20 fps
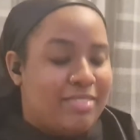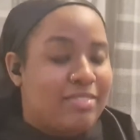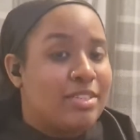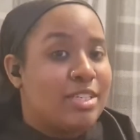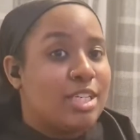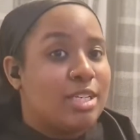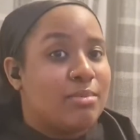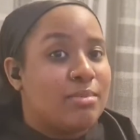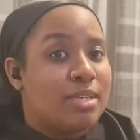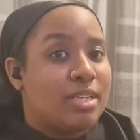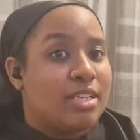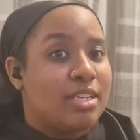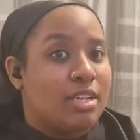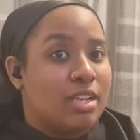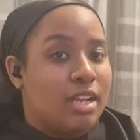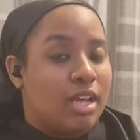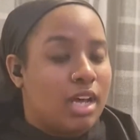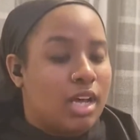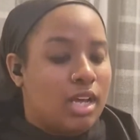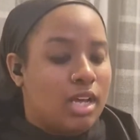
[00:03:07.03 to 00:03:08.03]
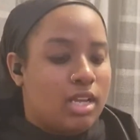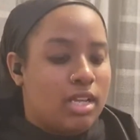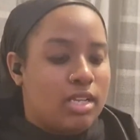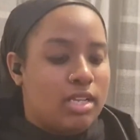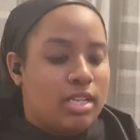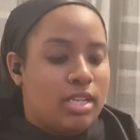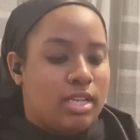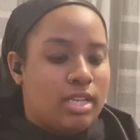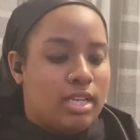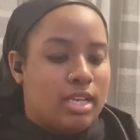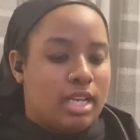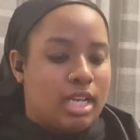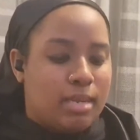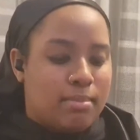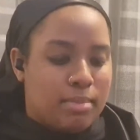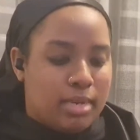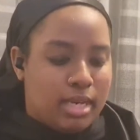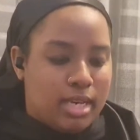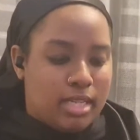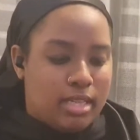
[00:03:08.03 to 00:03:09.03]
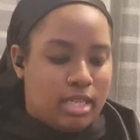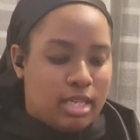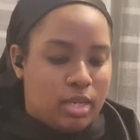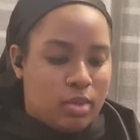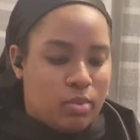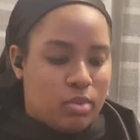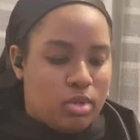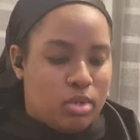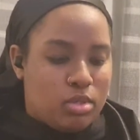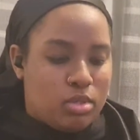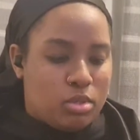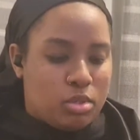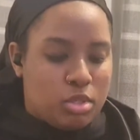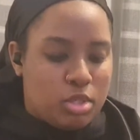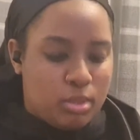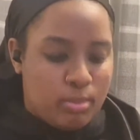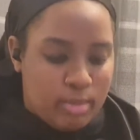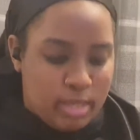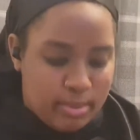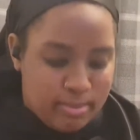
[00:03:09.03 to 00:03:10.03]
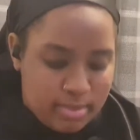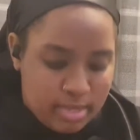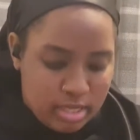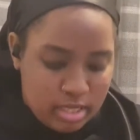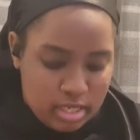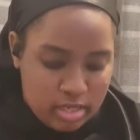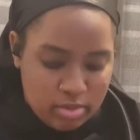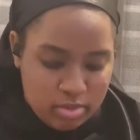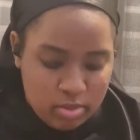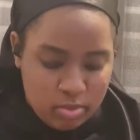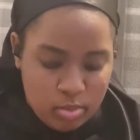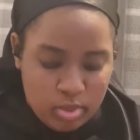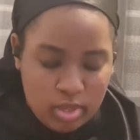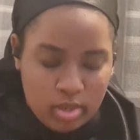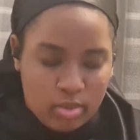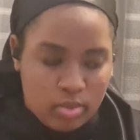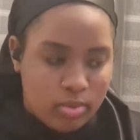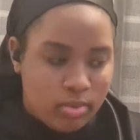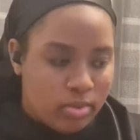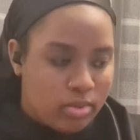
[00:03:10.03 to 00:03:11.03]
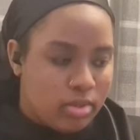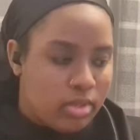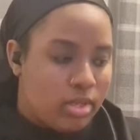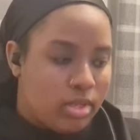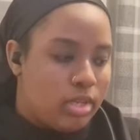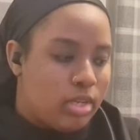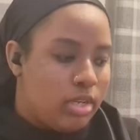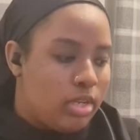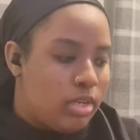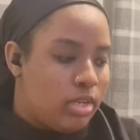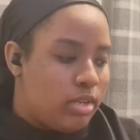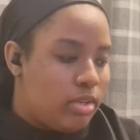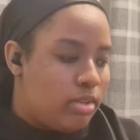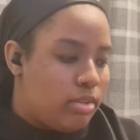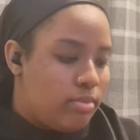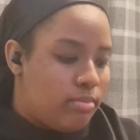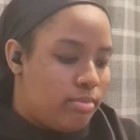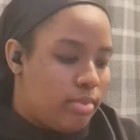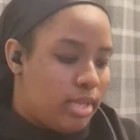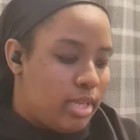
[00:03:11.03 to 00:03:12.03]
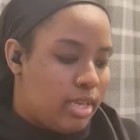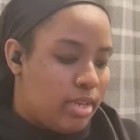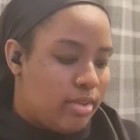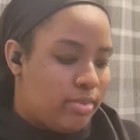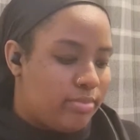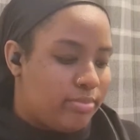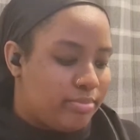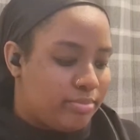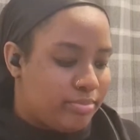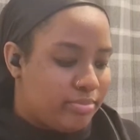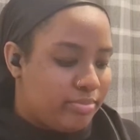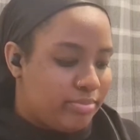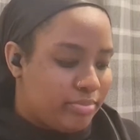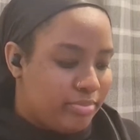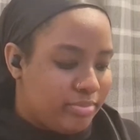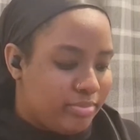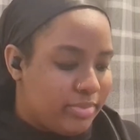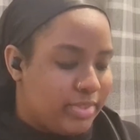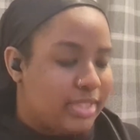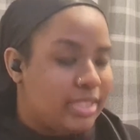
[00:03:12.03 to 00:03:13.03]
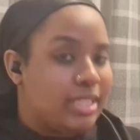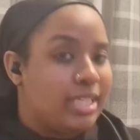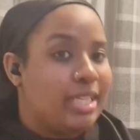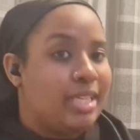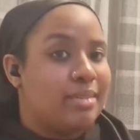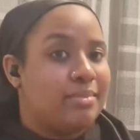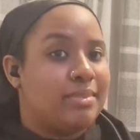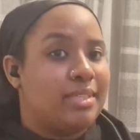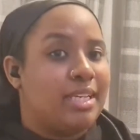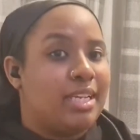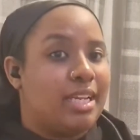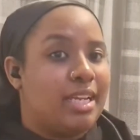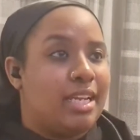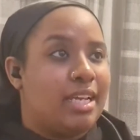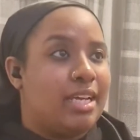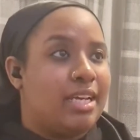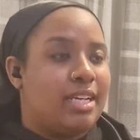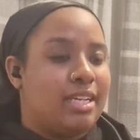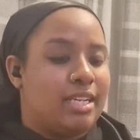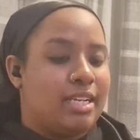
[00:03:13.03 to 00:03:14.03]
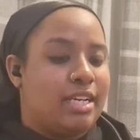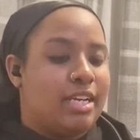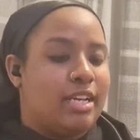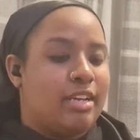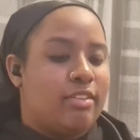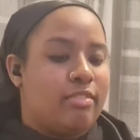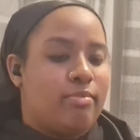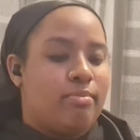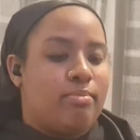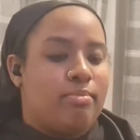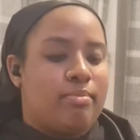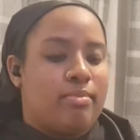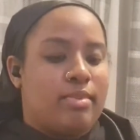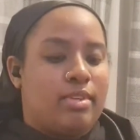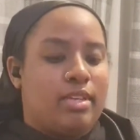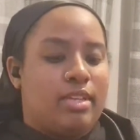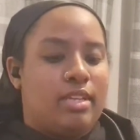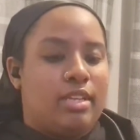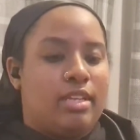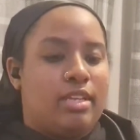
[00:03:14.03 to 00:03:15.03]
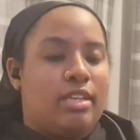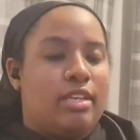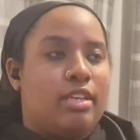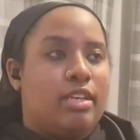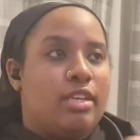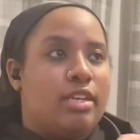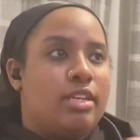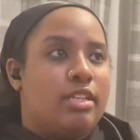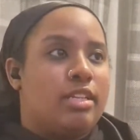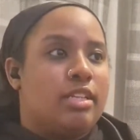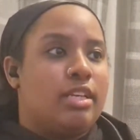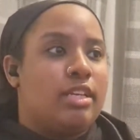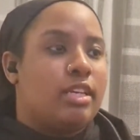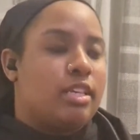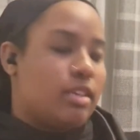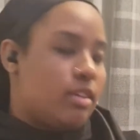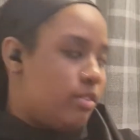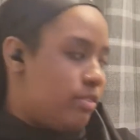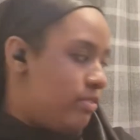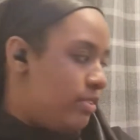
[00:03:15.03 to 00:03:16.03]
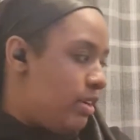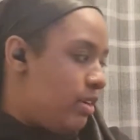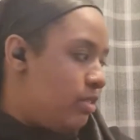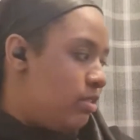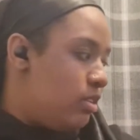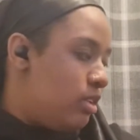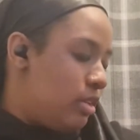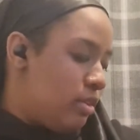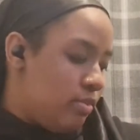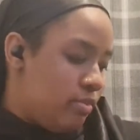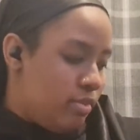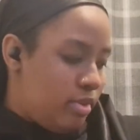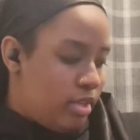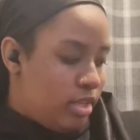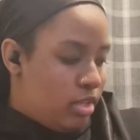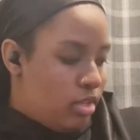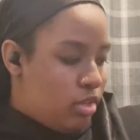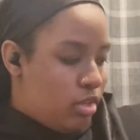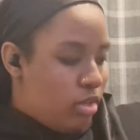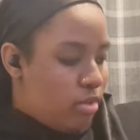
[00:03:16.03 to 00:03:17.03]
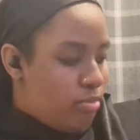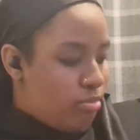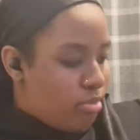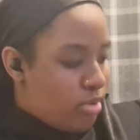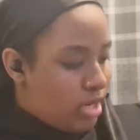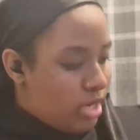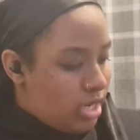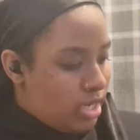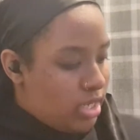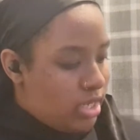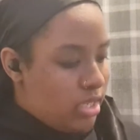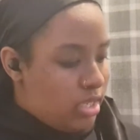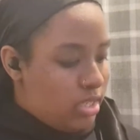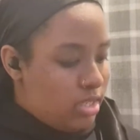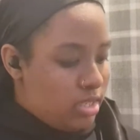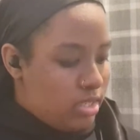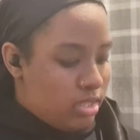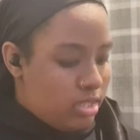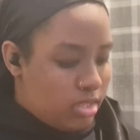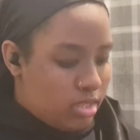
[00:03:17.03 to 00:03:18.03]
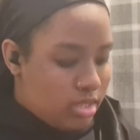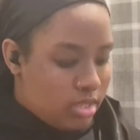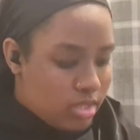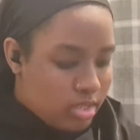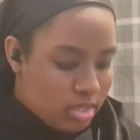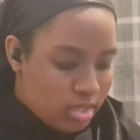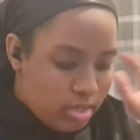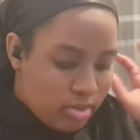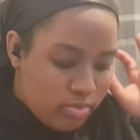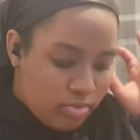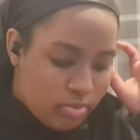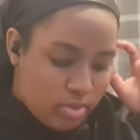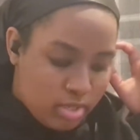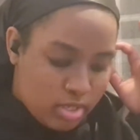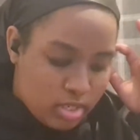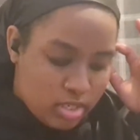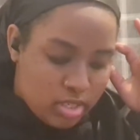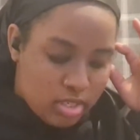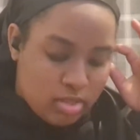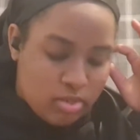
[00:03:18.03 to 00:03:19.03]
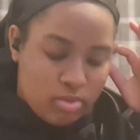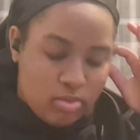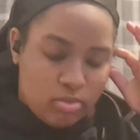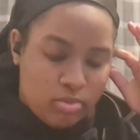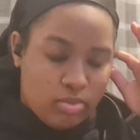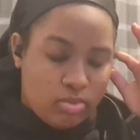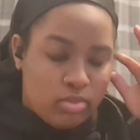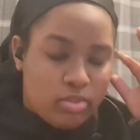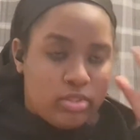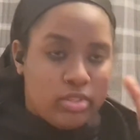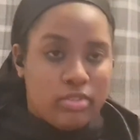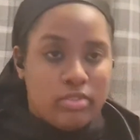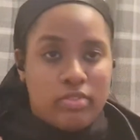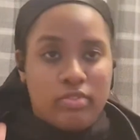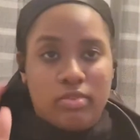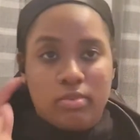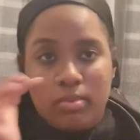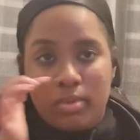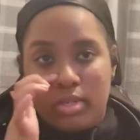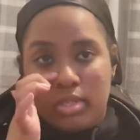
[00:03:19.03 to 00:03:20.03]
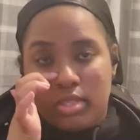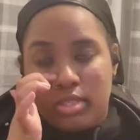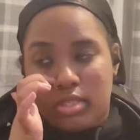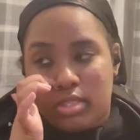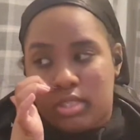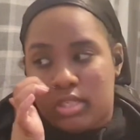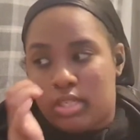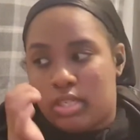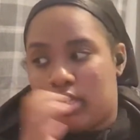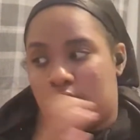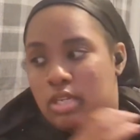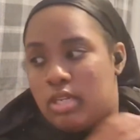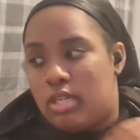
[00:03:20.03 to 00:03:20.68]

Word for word: I've accumulated a lot. I might add like 1 or 2 jubabs in there as well. But yeah, alhamdulillah, I have like found like really cute brands and stuff which sell loads of different ones,